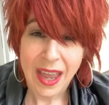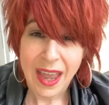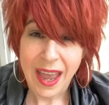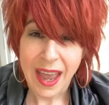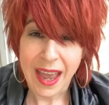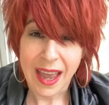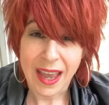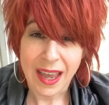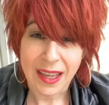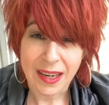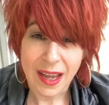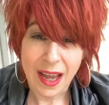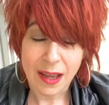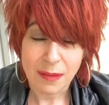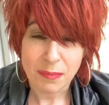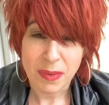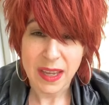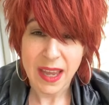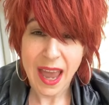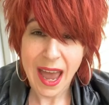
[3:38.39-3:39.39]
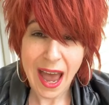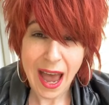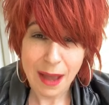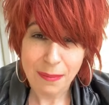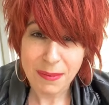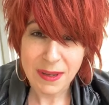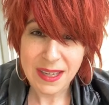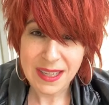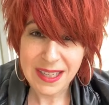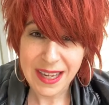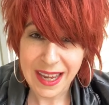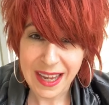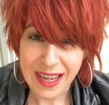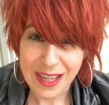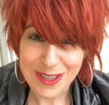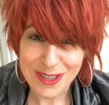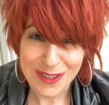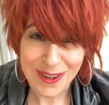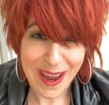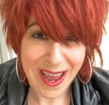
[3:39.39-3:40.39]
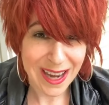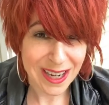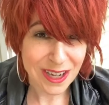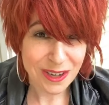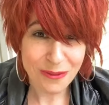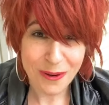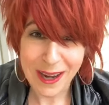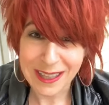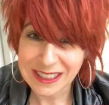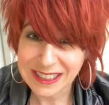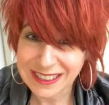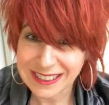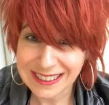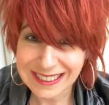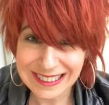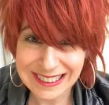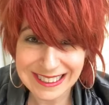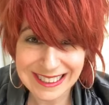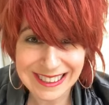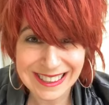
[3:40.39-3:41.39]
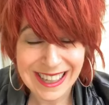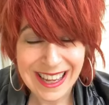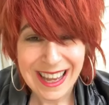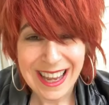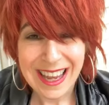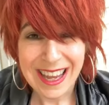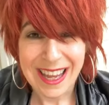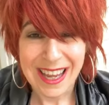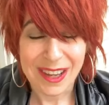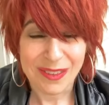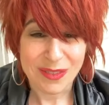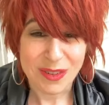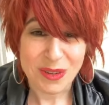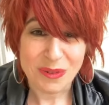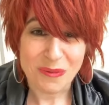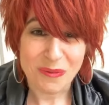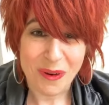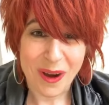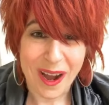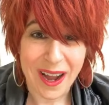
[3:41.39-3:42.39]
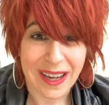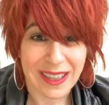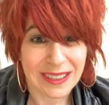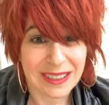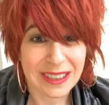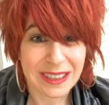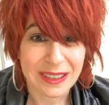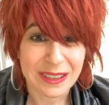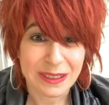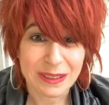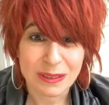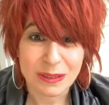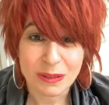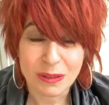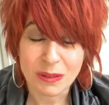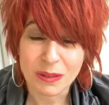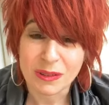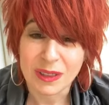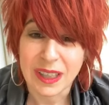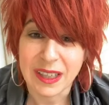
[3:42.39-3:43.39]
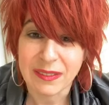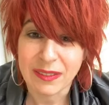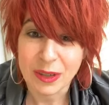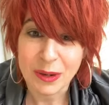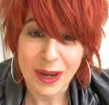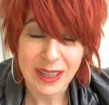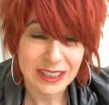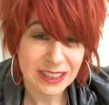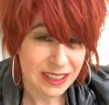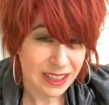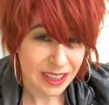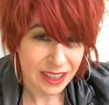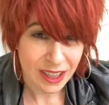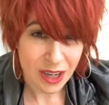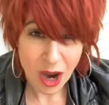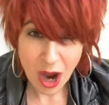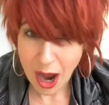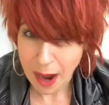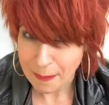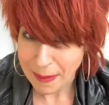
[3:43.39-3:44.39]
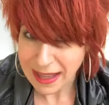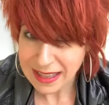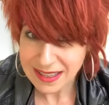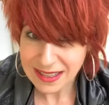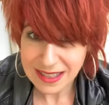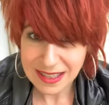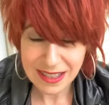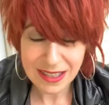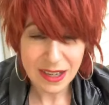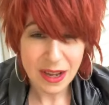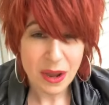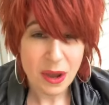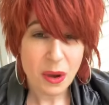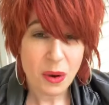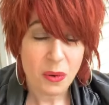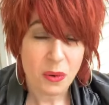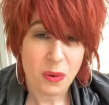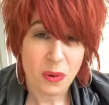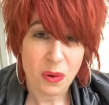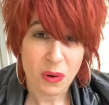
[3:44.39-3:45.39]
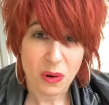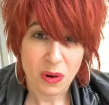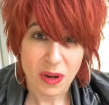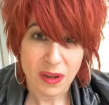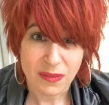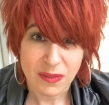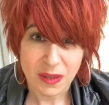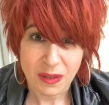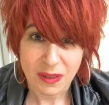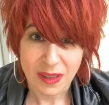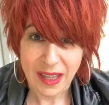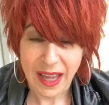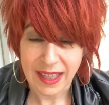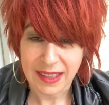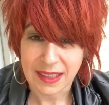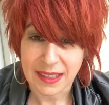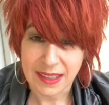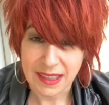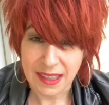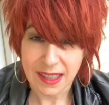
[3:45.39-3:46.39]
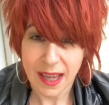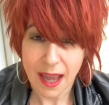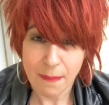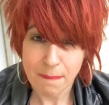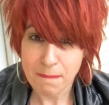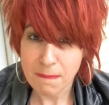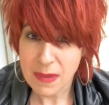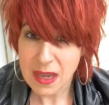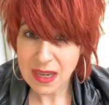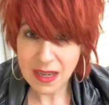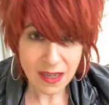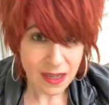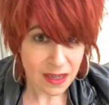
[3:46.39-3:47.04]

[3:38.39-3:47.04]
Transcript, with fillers: and I'd be happy to answer any questions. If you want to leave a question in the comments, or if you'd like to DM me